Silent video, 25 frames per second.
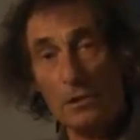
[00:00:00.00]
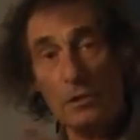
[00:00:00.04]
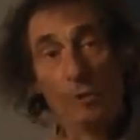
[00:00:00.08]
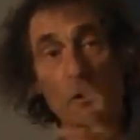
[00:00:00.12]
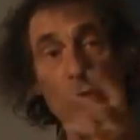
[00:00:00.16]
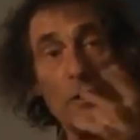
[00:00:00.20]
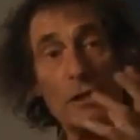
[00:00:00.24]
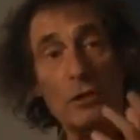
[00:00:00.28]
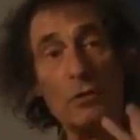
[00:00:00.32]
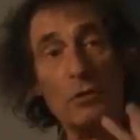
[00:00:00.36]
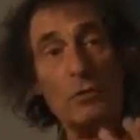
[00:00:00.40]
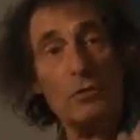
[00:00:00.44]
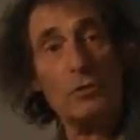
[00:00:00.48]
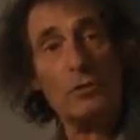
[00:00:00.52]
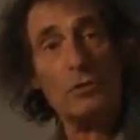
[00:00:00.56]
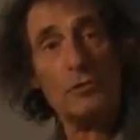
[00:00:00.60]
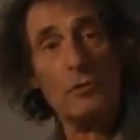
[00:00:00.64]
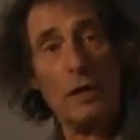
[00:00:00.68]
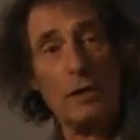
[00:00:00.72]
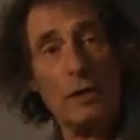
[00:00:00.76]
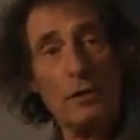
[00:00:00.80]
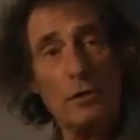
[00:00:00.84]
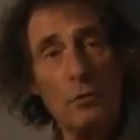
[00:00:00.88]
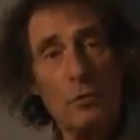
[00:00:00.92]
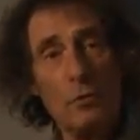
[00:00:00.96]
So you can
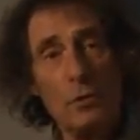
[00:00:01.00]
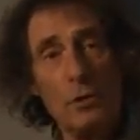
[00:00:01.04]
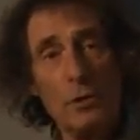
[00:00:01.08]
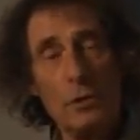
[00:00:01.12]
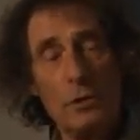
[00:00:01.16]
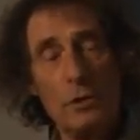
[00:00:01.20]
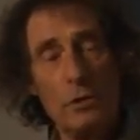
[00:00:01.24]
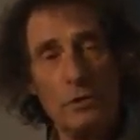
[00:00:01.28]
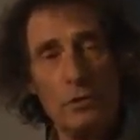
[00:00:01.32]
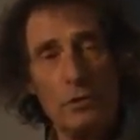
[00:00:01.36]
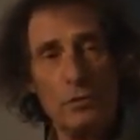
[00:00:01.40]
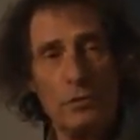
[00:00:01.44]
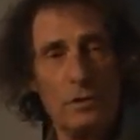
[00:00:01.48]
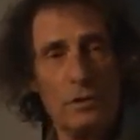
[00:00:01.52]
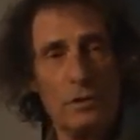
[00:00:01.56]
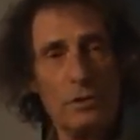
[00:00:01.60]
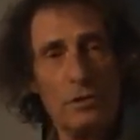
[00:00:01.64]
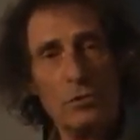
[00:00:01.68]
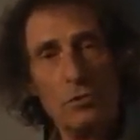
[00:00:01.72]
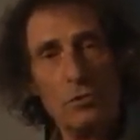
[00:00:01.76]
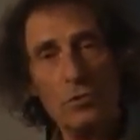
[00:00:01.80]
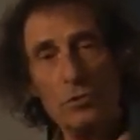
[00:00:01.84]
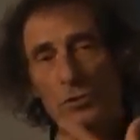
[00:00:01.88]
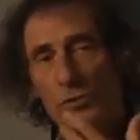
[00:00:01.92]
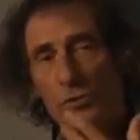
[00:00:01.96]
construct the world. You can
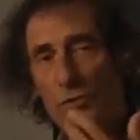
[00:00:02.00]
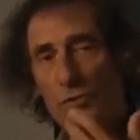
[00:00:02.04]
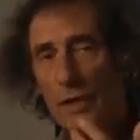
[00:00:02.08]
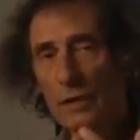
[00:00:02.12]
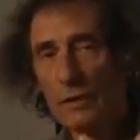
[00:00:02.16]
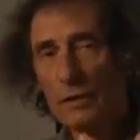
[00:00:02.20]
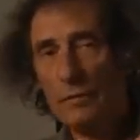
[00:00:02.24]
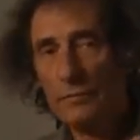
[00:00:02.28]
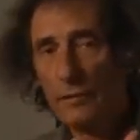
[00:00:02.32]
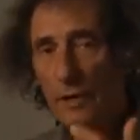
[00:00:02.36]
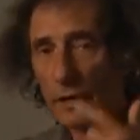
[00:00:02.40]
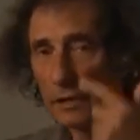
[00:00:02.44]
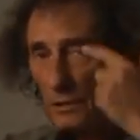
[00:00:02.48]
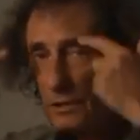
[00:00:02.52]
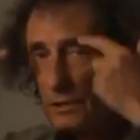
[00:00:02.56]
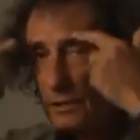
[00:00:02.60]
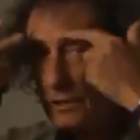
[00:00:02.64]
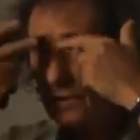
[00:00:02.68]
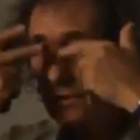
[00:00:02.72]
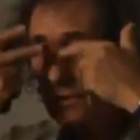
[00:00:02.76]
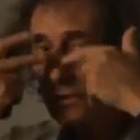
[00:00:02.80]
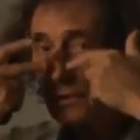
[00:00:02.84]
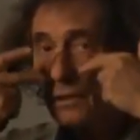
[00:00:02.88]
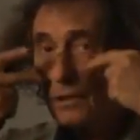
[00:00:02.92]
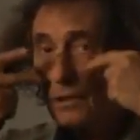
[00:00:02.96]
construct
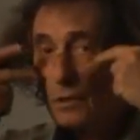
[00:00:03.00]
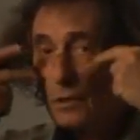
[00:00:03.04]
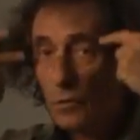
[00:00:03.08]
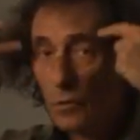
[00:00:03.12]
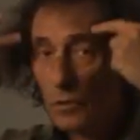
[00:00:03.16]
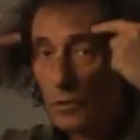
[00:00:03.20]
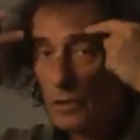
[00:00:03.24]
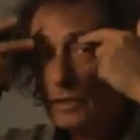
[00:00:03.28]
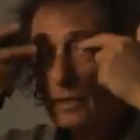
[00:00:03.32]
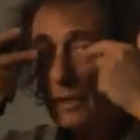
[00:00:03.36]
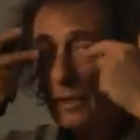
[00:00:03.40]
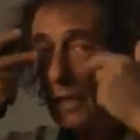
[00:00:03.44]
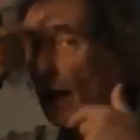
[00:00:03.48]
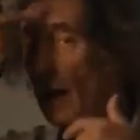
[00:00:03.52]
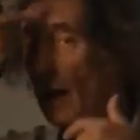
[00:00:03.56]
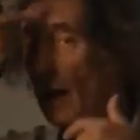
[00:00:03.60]
faces with